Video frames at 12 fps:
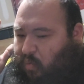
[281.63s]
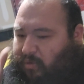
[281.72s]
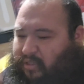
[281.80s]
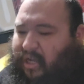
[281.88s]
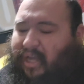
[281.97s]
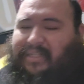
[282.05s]

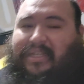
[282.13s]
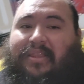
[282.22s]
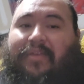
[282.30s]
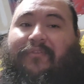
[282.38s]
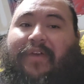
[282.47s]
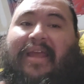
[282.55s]
was
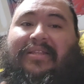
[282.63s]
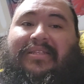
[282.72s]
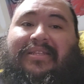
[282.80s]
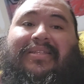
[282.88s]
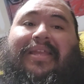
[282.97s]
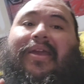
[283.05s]
causing the fan
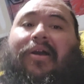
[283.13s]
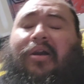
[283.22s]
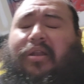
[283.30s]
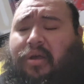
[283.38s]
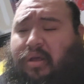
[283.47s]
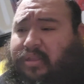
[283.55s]
to stay
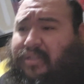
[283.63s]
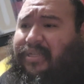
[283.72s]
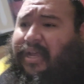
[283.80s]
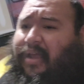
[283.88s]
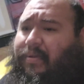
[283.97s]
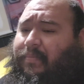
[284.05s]
on all the
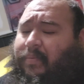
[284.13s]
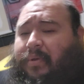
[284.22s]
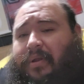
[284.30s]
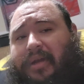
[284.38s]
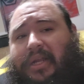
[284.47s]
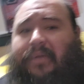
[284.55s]
time,
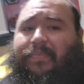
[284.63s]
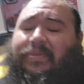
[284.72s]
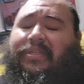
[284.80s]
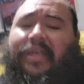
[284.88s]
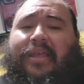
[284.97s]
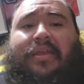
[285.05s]

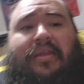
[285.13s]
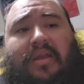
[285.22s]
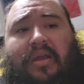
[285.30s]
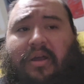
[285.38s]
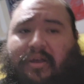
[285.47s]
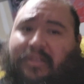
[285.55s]
100%
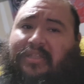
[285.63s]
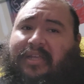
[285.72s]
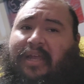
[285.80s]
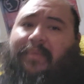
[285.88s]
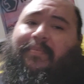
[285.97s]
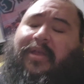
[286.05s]
all the
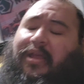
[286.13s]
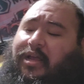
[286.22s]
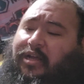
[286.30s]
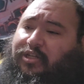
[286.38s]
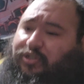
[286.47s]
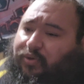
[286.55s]
time.
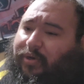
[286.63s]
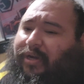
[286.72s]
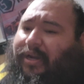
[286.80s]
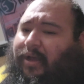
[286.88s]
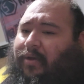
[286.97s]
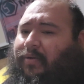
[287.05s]

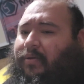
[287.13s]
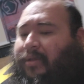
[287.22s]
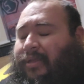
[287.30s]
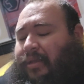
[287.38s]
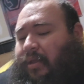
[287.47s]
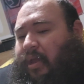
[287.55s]
Shorted out
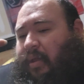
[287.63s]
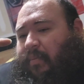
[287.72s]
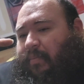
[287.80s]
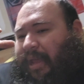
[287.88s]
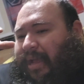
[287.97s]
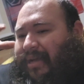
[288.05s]

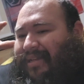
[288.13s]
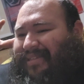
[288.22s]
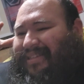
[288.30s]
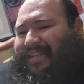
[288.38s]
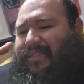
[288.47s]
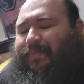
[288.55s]

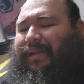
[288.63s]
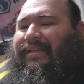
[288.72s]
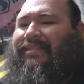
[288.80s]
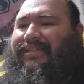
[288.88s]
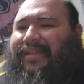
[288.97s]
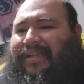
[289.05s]
because they
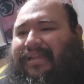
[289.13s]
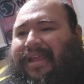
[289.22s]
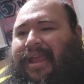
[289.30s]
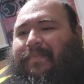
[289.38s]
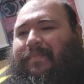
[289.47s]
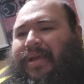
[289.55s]
spliced in
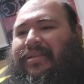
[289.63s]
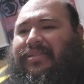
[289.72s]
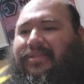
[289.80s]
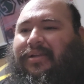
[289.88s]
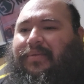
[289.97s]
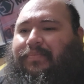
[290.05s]
and
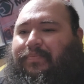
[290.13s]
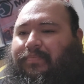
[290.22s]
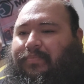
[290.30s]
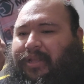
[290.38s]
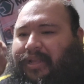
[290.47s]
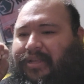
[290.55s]
messed up
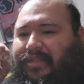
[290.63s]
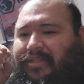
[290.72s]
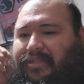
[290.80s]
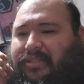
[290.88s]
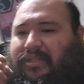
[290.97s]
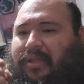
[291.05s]

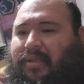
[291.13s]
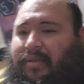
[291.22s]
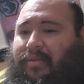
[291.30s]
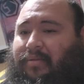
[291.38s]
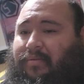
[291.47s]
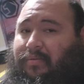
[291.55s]
this,
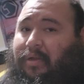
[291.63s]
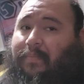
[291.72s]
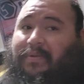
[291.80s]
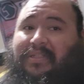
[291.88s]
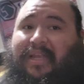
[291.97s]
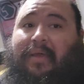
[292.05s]

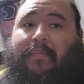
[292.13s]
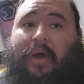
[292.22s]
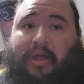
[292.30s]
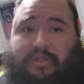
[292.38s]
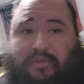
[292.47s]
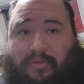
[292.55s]
I'm gonna say, a
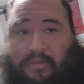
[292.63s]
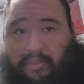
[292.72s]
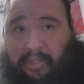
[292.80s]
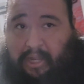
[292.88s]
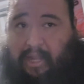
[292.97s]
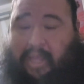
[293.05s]
module.
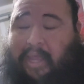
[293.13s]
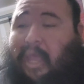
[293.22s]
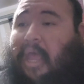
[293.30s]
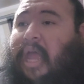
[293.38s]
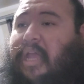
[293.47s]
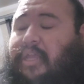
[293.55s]
Okay,
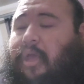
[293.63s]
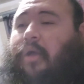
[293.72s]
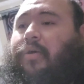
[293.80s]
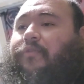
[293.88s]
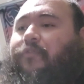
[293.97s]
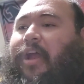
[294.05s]

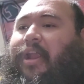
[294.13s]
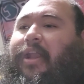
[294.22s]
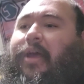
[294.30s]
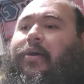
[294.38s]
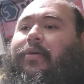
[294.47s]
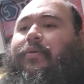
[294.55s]
y'all gonna
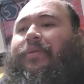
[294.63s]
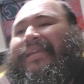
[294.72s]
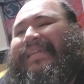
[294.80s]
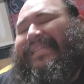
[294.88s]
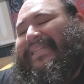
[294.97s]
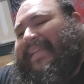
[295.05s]
find out
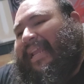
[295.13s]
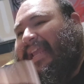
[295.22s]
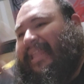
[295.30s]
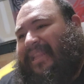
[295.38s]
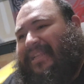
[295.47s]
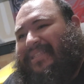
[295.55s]

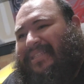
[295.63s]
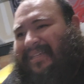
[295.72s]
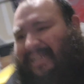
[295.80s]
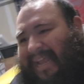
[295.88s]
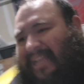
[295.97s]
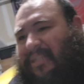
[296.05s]
in
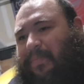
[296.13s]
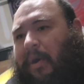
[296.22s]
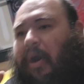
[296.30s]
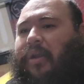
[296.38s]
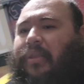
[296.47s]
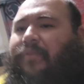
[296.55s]
this next
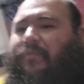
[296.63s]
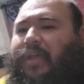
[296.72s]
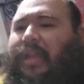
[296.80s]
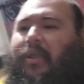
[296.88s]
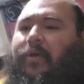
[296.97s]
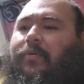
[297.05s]
part of the
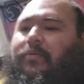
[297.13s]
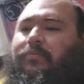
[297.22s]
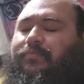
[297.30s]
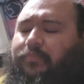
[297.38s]
video